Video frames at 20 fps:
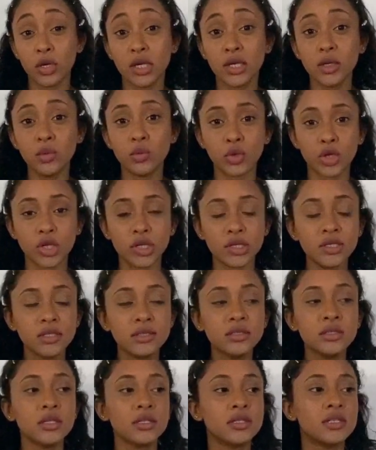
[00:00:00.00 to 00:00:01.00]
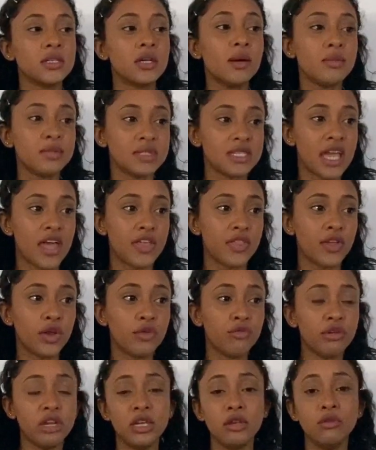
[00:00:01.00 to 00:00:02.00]
in the world to come together and
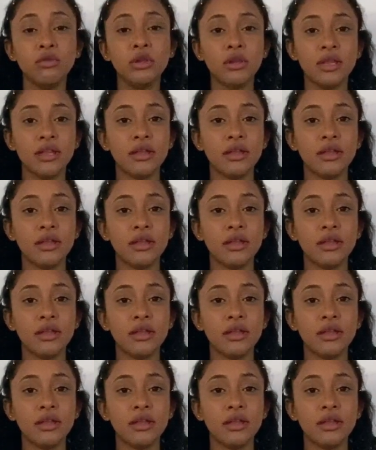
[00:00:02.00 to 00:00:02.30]
really